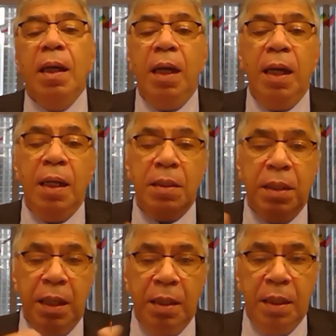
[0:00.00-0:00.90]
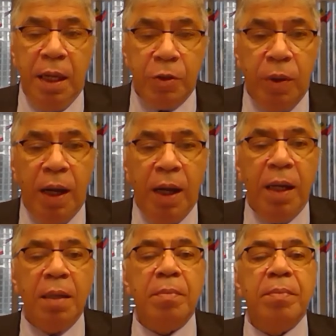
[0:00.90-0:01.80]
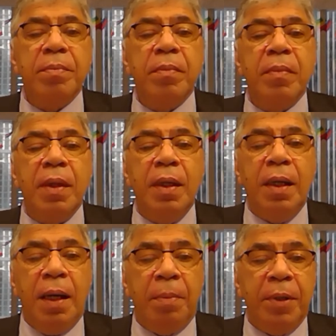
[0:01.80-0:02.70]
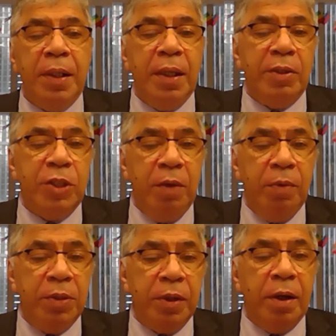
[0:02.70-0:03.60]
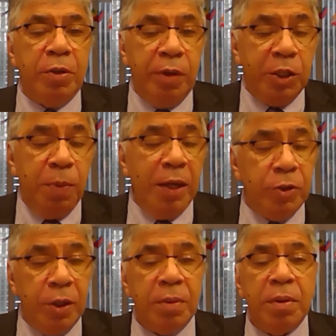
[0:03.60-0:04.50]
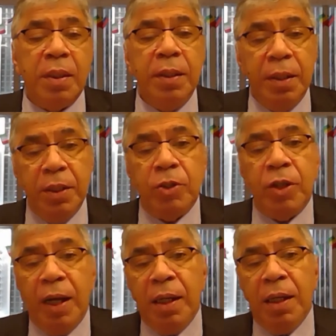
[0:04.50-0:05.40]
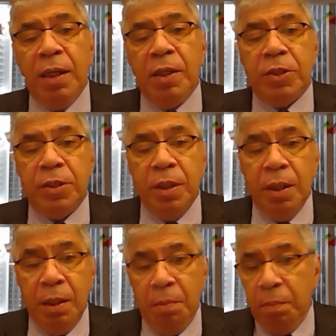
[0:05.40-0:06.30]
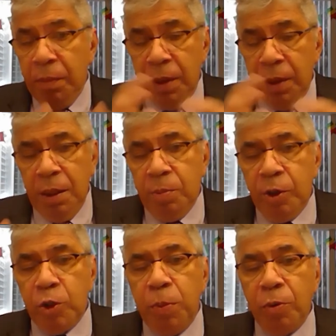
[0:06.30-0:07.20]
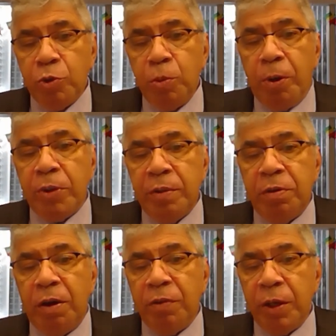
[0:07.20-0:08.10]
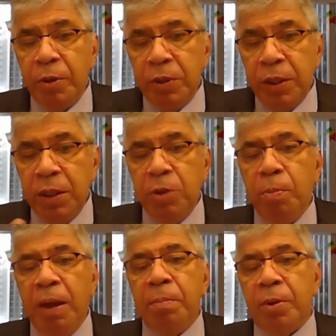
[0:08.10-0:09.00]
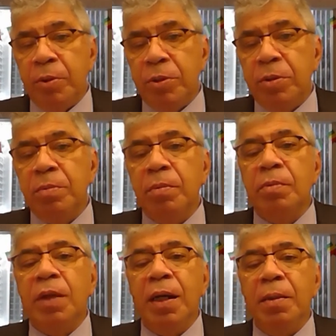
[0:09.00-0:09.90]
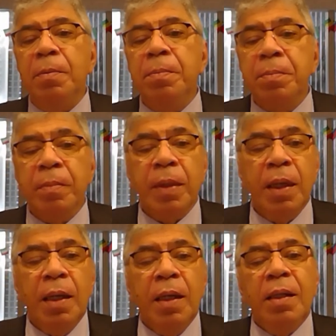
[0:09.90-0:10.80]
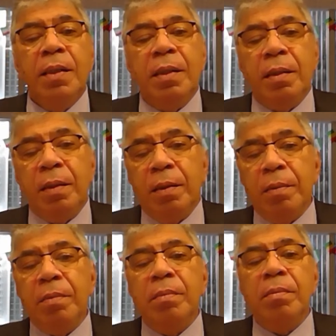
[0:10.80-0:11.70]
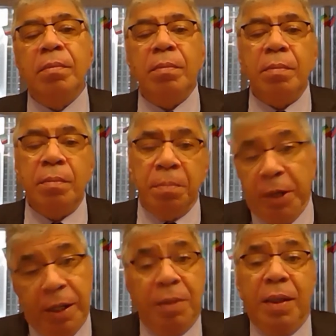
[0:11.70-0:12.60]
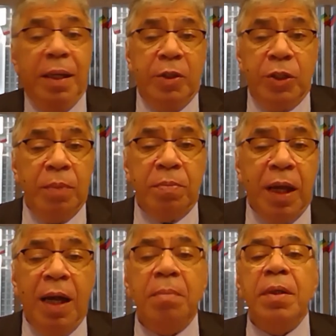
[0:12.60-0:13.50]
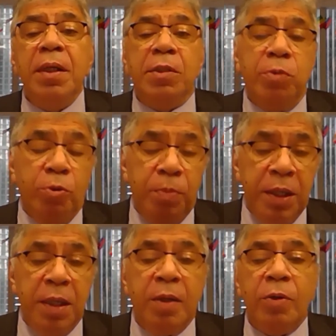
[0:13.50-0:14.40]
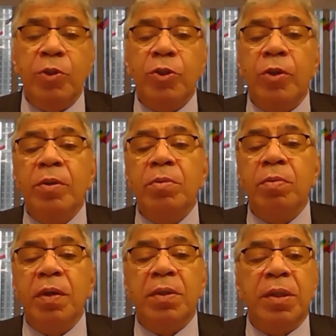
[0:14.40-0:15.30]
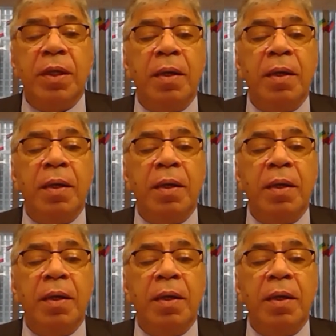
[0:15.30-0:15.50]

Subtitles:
And that's why, let's say, with regard to expansion, clearly China is, in principle, supportive of including new members, right? But at the same time, it will be concerned with